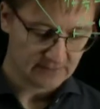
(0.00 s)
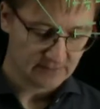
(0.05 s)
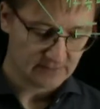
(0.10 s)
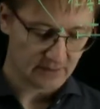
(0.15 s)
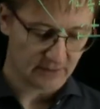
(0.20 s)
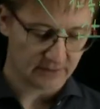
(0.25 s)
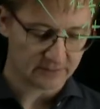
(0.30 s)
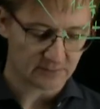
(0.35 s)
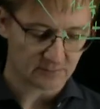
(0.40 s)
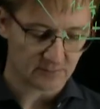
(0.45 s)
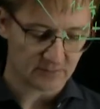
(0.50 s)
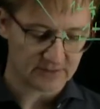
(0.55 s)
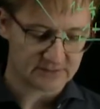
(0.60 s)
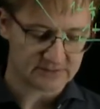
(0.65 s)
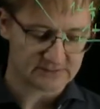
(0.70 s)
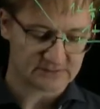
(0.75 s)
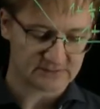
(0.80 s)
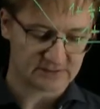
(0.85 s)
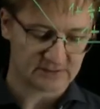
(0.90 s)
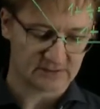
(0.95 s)

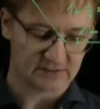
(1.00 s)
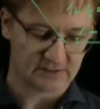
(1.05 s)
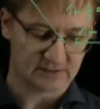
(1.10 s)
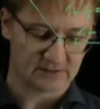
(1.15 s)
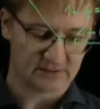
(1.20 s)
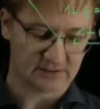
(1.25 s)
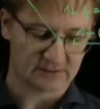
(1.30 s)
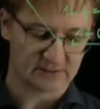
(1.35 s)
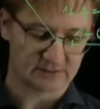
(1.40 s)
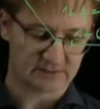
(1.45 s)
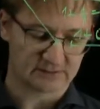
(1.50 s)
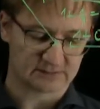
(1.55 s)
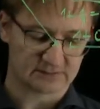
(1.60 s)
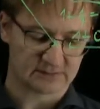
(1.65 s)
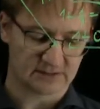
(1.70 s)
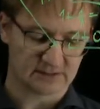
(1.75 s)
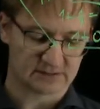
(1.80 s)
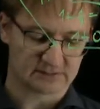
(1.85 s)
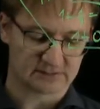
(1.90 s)
Otherwise, the